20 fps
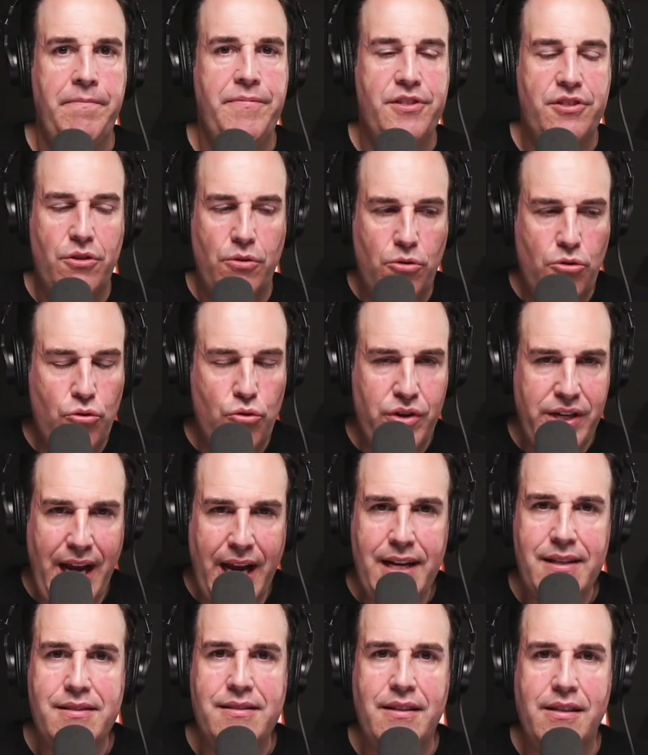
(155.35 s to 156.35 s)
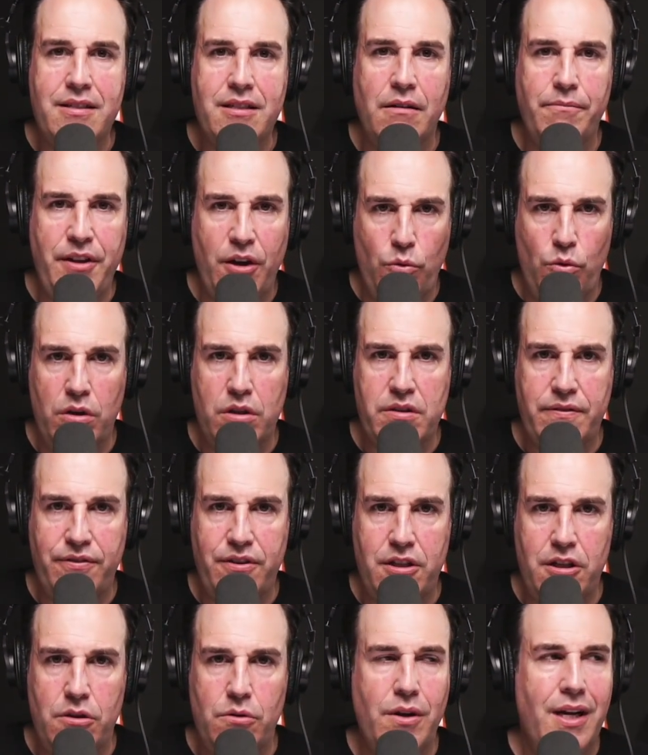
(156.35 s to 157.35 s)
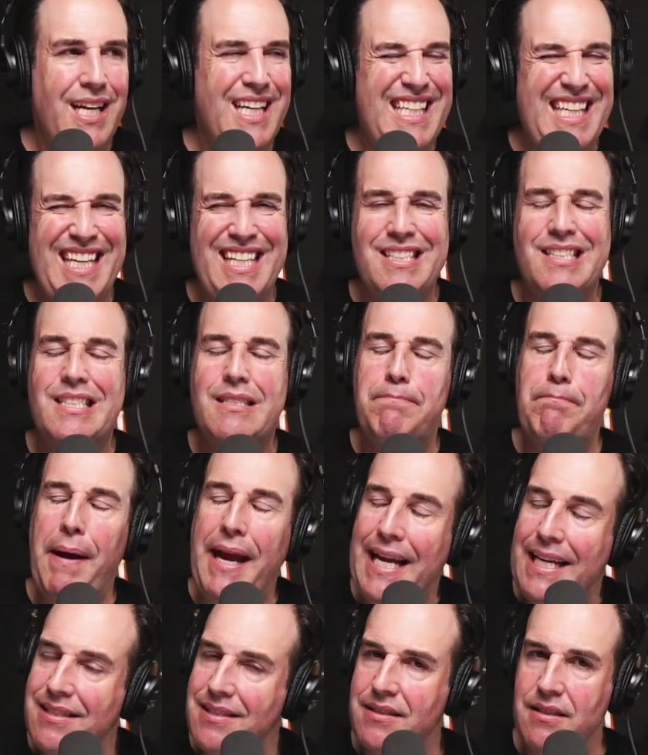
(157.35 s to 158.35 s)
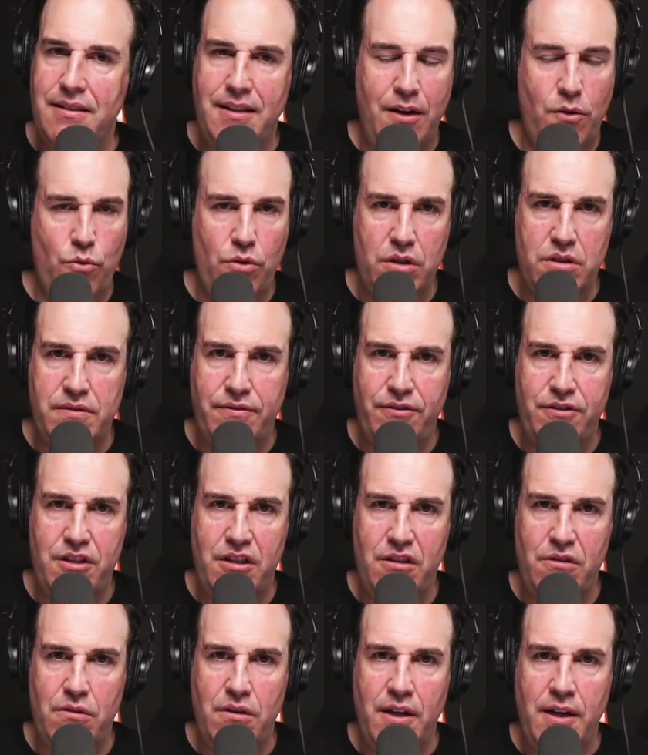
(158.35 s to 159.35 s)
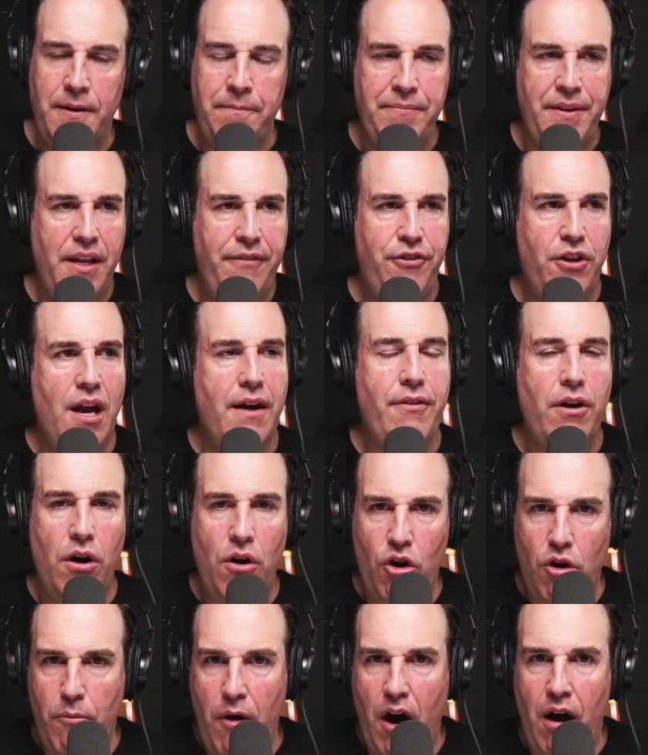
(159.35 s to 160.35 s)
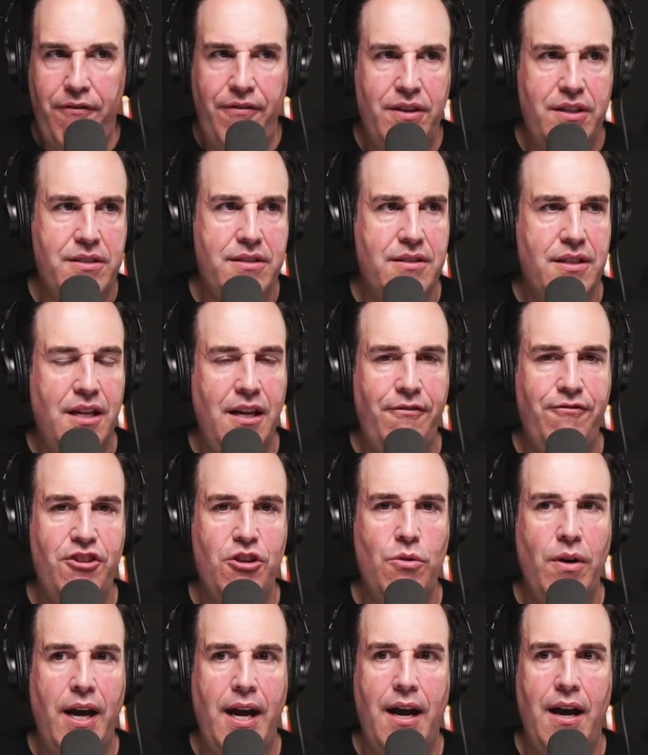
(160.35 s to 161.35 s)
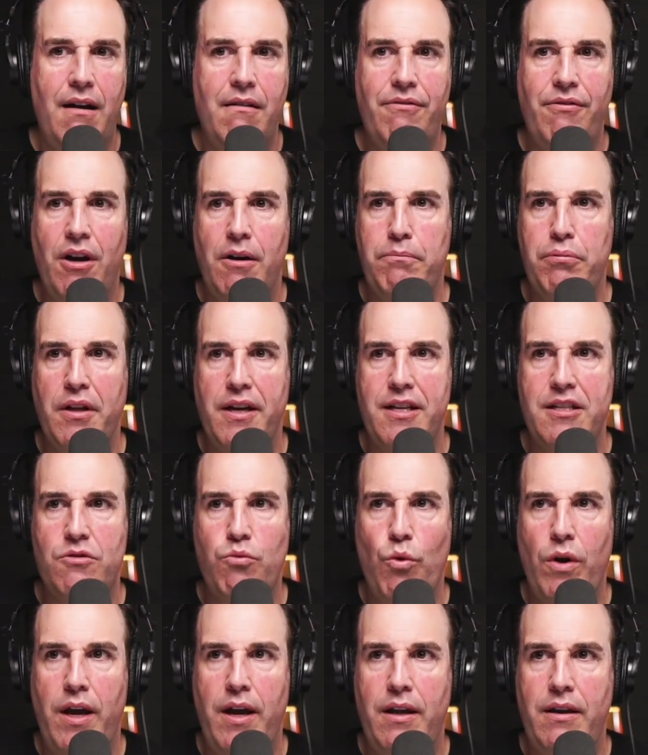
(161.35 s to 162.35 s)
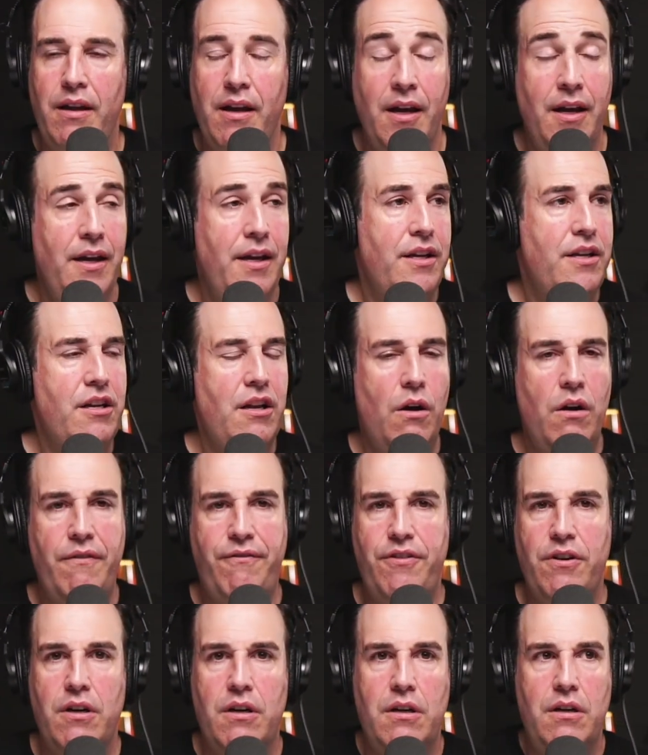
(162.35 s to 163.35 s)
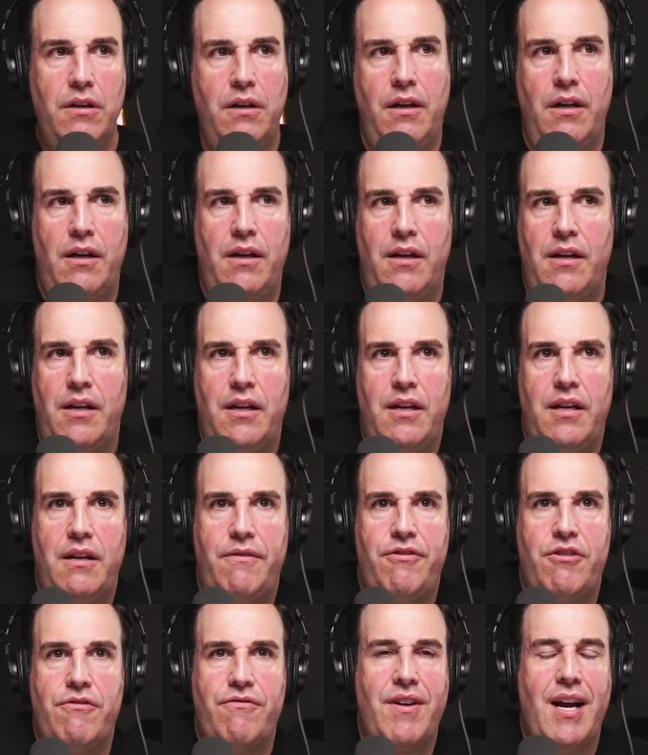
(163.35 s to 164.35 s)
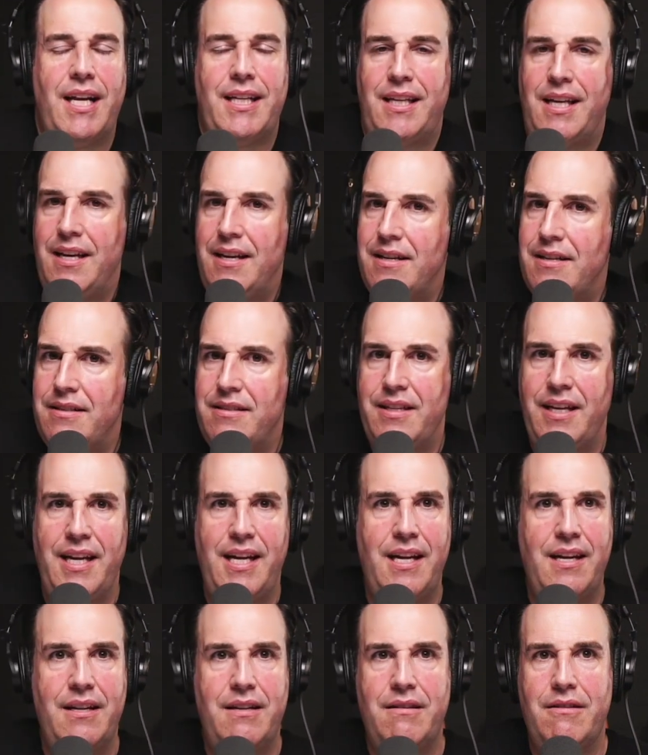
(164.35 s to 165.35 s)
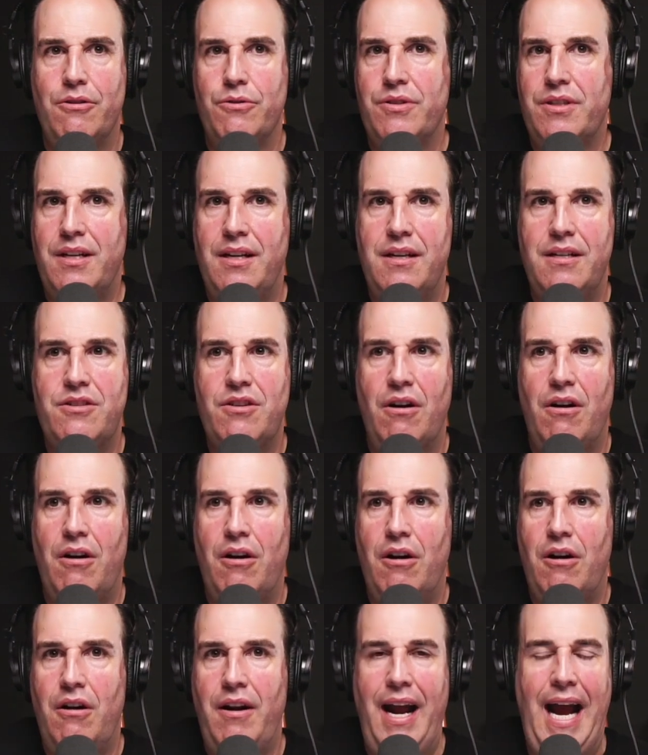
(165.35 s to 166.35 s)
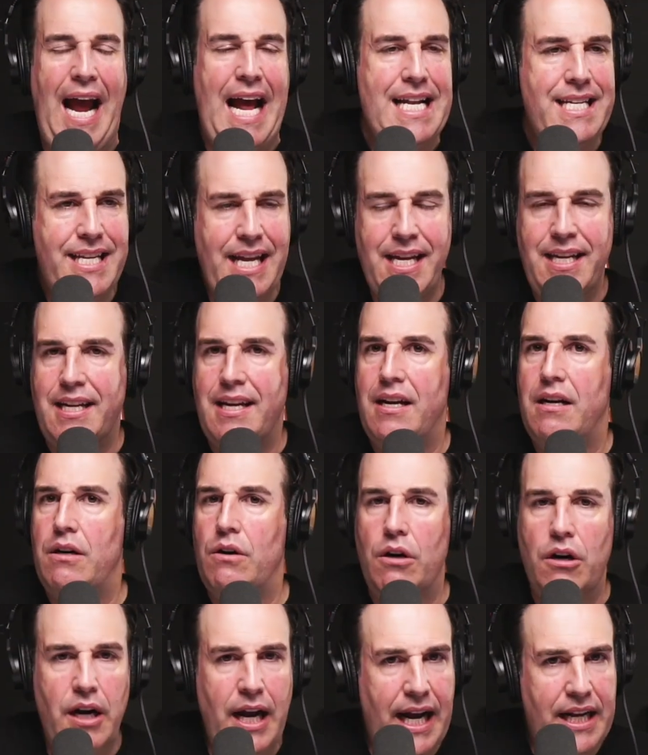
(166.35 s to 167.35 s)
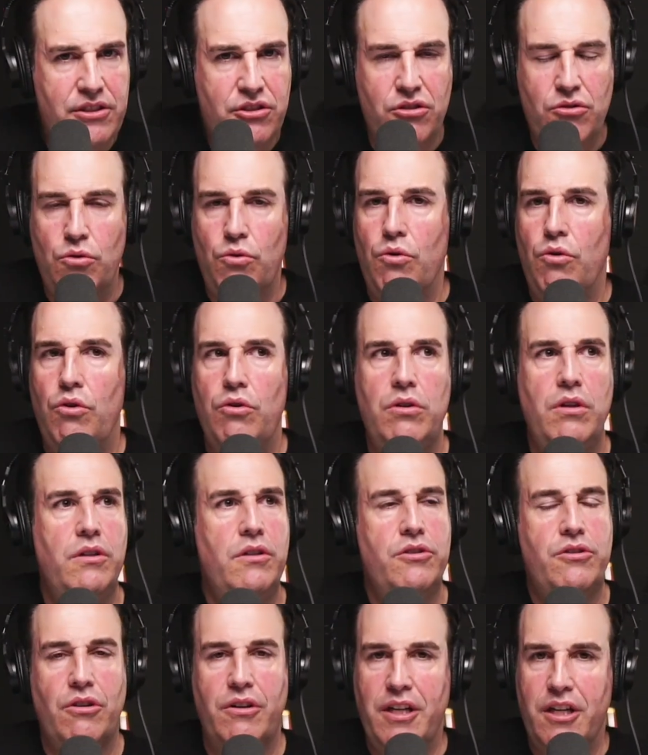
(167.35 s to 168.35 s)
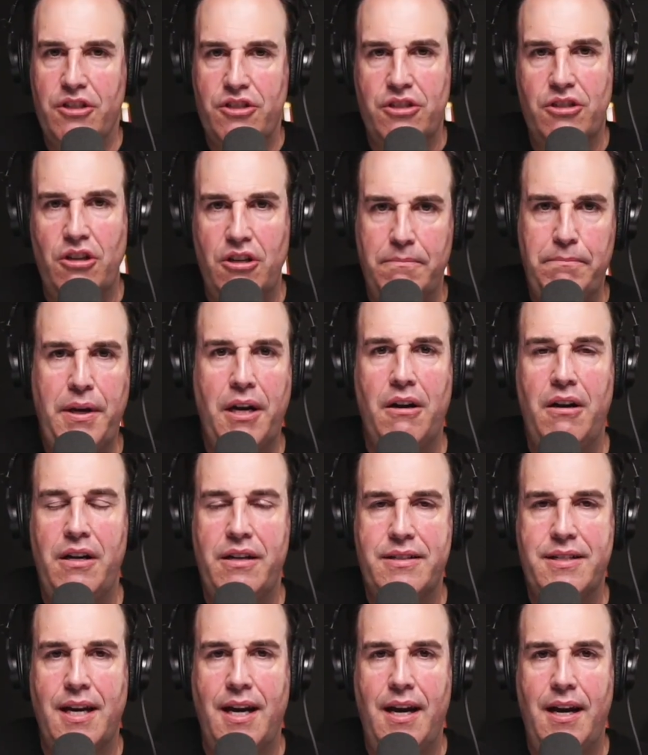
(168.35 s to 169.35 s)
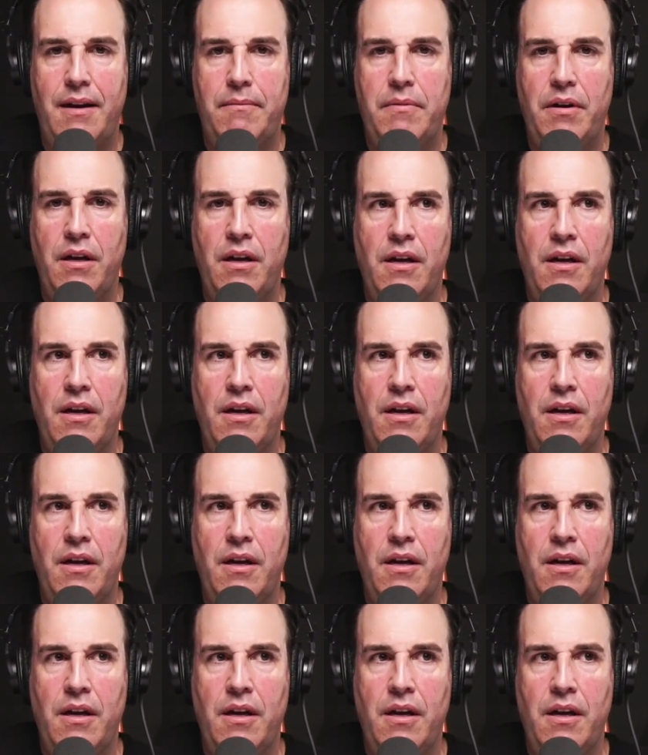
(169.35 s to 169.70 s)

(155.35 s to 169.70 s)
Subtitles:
So create a system that works for you. Get a space that works for you. If you have a home office, if you have a place when, if you've got kids and those kids are at daycare or at school during a certain period of time,